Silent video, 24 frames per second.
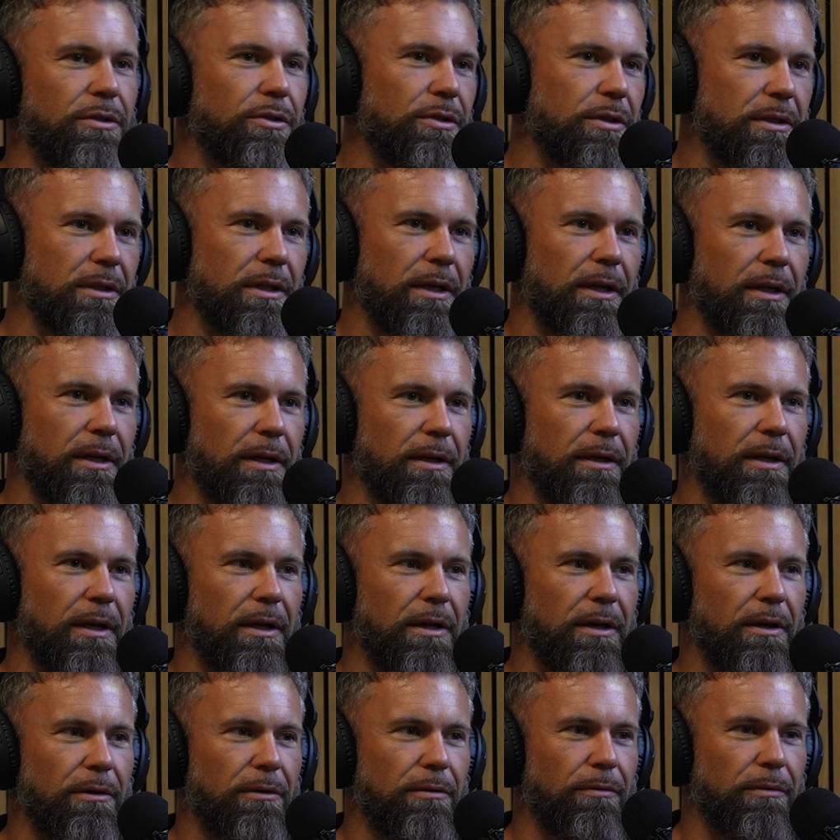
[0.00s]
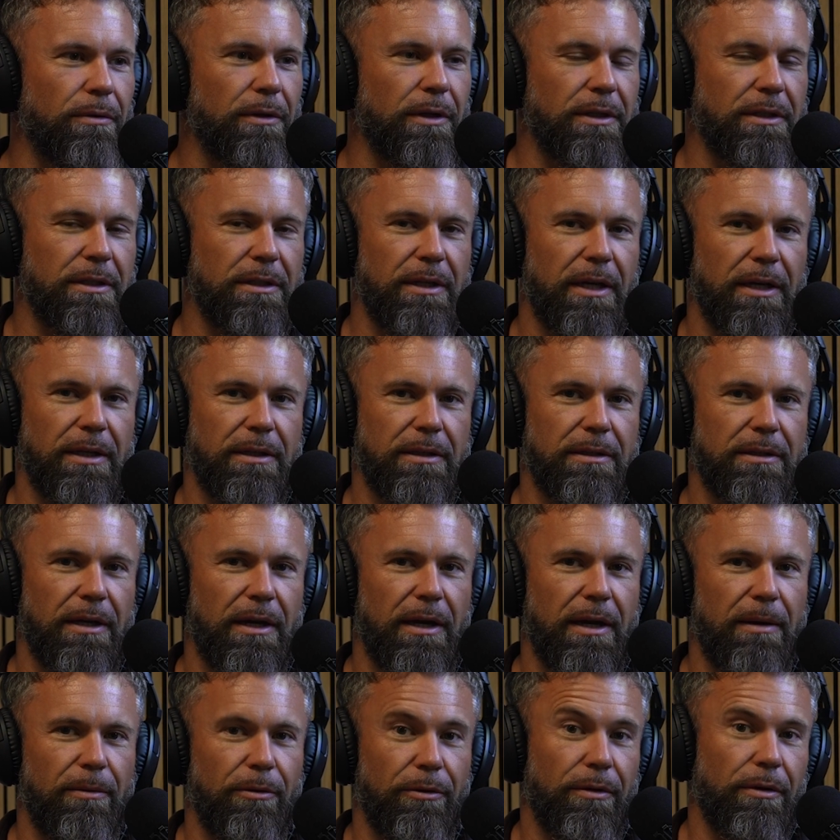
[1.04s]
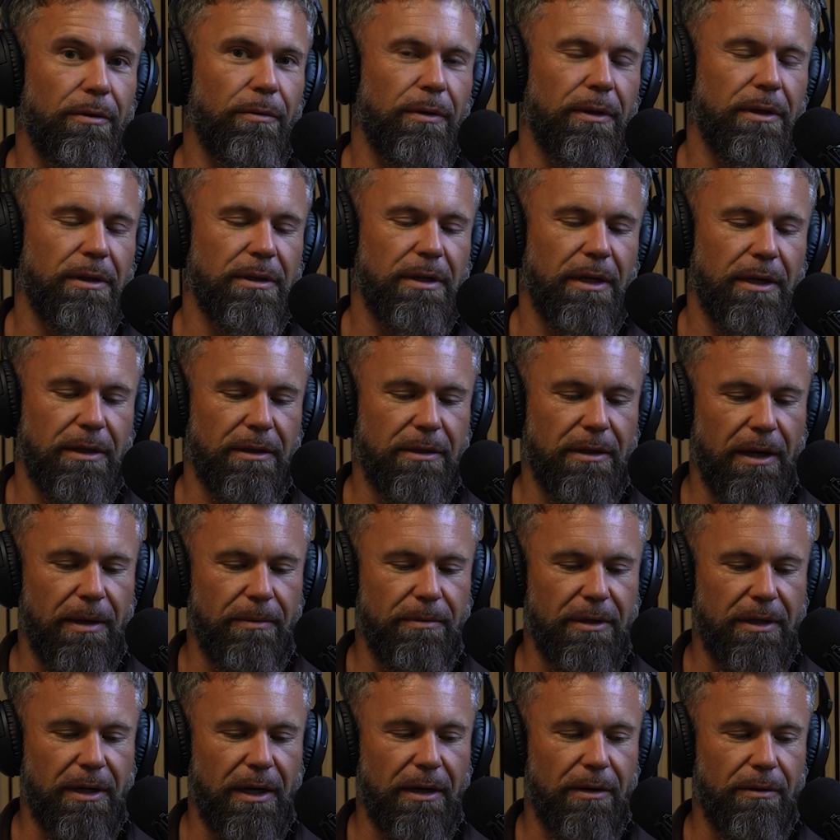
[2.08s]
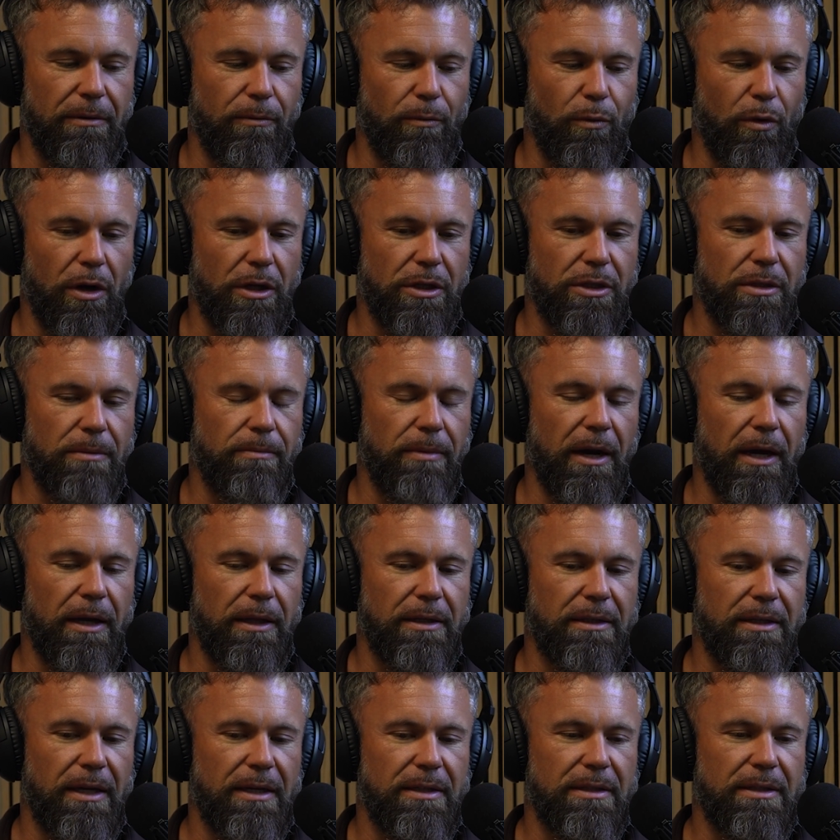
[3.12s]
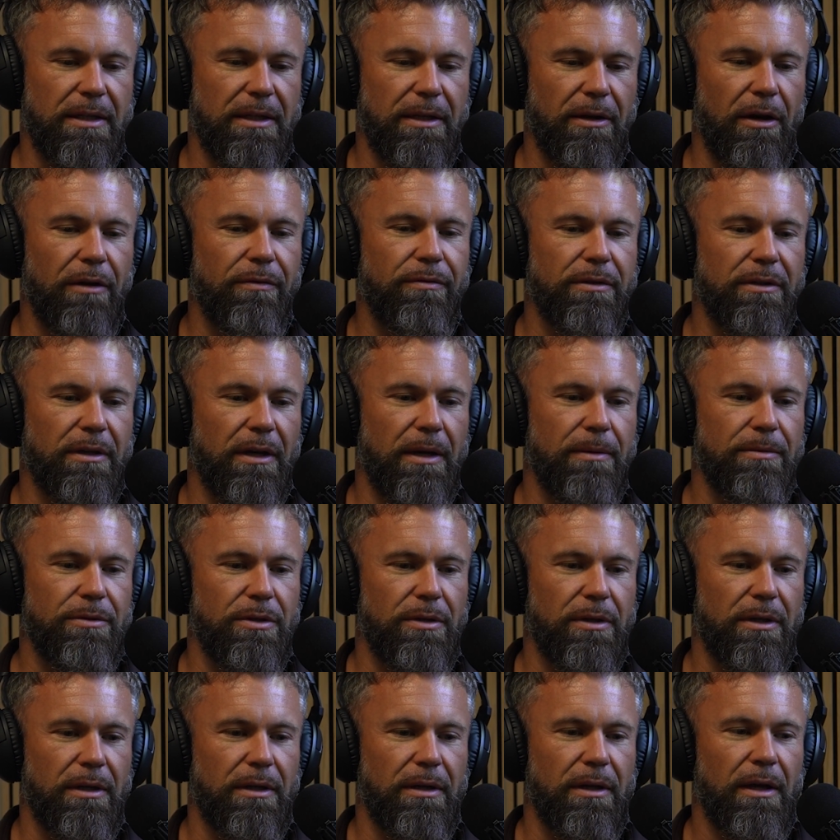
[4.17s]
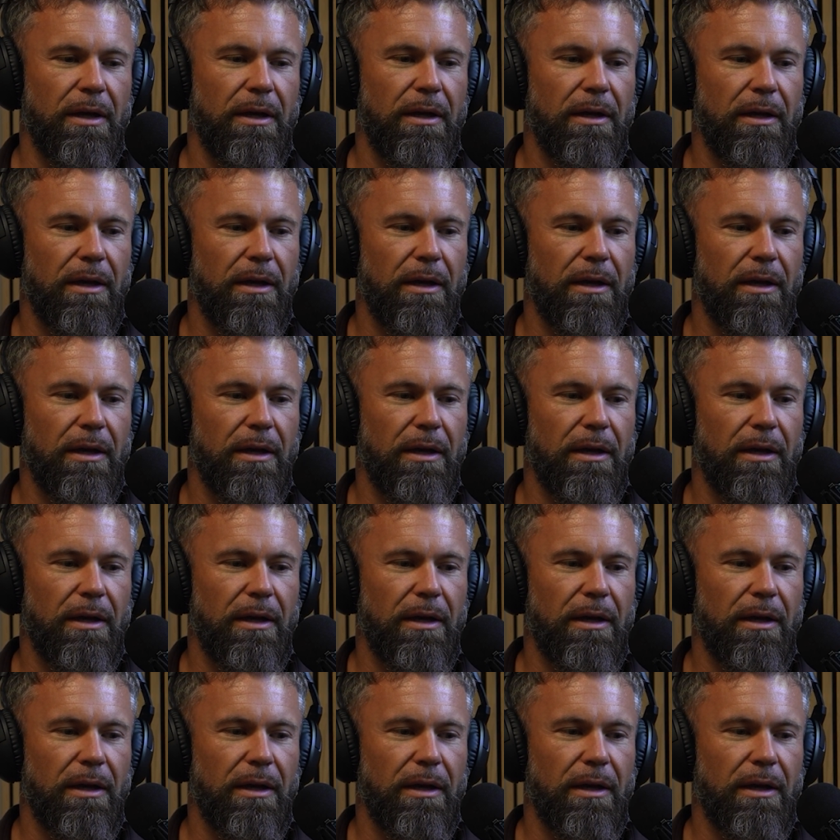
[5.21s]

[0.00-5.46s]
interested and you're willing to take the time, or they're willing to take the time to kind of watch the pilot testing, oftentimes you can